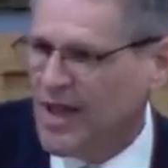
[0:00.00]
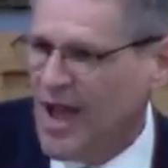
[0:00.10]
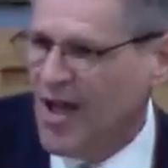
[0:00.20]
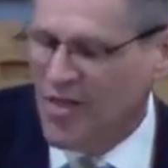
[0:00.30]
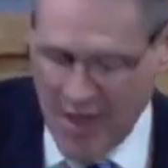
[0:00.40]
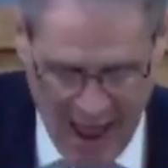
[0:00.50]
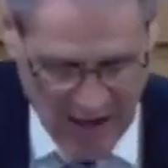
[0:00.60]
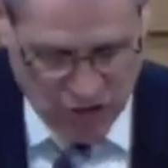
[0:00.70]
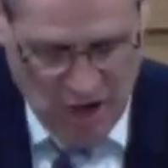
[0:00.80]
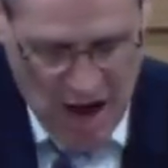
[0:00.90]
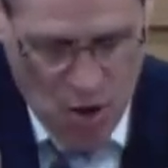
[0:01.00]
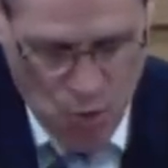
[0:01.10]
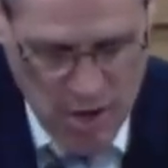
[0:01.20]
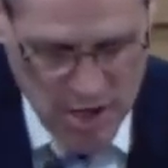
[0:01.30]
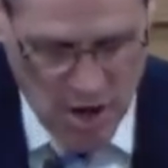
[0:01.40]
That's how we
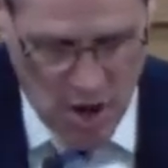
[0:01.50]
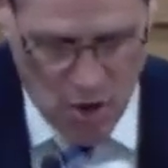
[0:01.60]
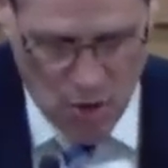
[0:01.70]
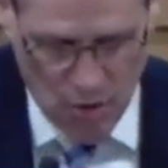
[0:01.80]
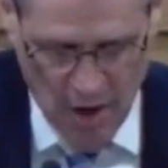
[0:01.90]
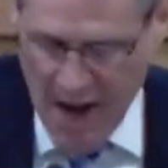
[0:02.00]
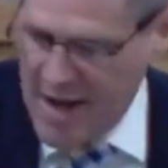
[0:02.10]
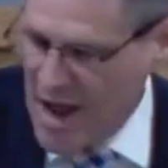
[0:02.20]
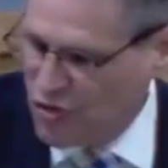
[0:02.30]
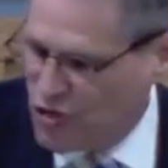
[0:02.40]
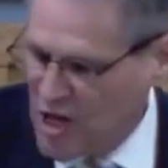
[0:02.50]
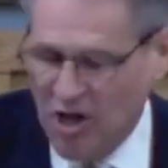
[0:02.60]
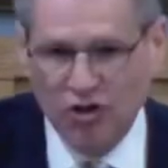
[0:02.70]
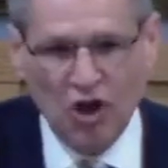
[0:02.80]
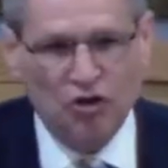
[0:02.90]
know. Now,
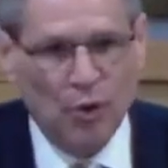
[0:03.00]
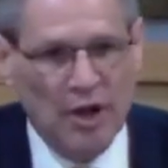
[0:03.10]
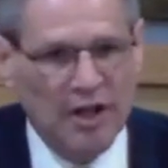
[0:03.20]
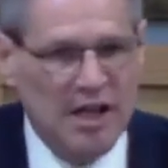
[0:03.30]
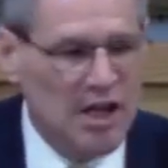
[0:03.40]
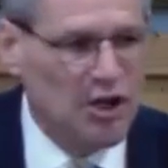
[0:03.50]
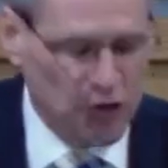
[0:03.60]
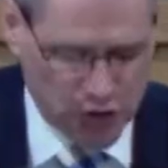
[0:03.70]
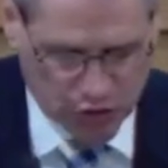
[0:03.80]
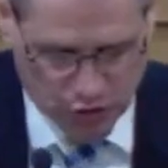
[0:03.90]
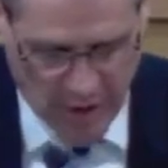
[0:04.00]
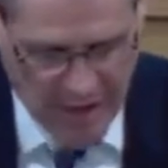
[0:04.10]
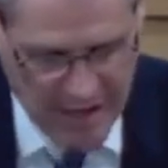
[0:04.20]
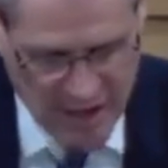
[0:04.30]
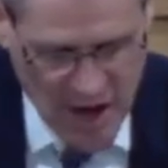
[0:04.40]
Jesus will
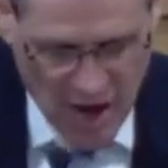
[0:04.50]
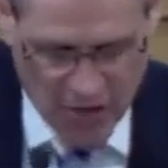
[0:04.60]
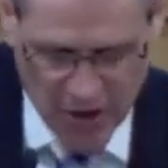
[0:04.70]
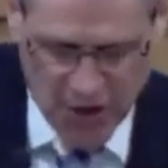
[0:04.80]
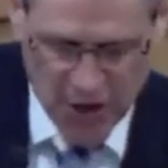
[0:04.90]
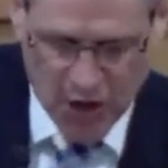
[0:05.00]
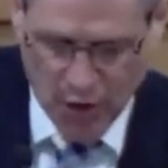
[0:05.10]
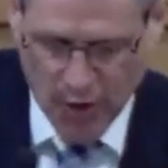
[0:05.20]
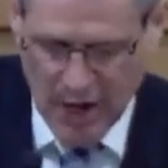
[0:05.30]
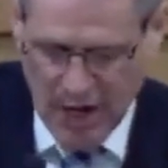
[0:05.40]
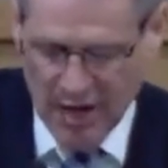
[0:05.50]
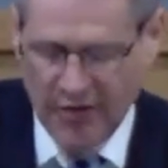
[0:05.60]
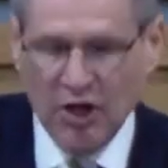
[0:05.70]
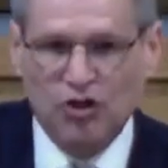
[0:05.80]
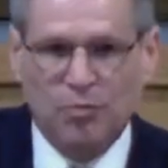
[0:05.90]
illustrate the degree of
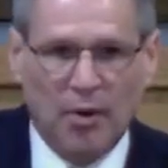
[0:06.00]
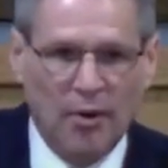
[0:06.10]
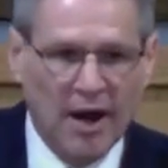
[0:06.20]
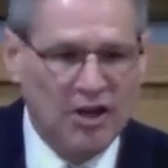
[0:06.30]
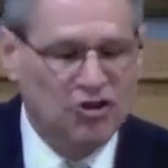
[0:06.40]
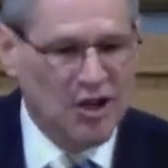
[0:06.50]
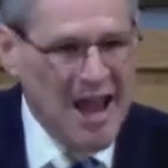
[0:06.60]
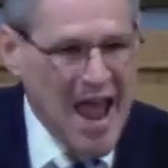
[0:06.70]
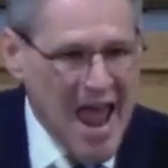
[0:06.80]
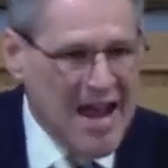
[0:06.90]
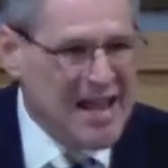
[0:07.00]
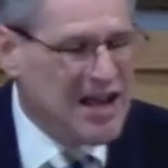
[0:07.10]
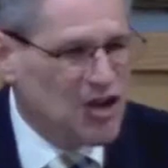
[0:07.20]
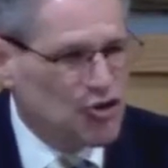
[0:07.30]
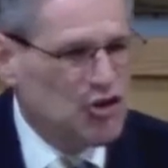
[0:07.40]
inspiration, and it
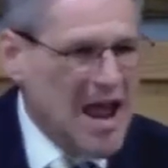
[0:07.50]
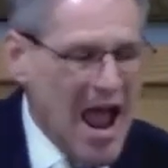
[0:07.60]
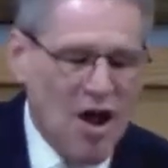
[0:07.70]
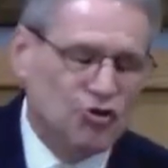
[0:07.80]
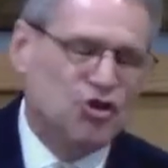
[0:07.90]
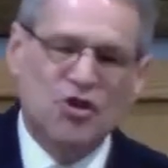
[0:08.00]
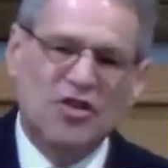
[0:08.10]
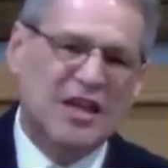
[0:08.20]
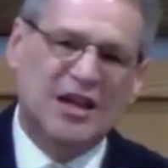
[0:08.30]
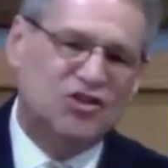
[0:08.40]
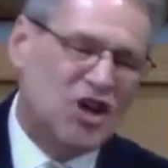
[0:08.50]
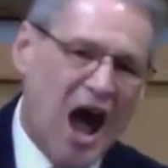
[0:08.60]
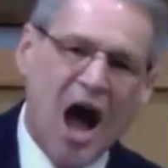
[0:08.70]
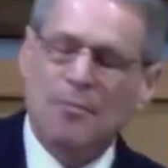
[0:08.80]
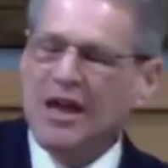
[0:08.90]
is down to the atomic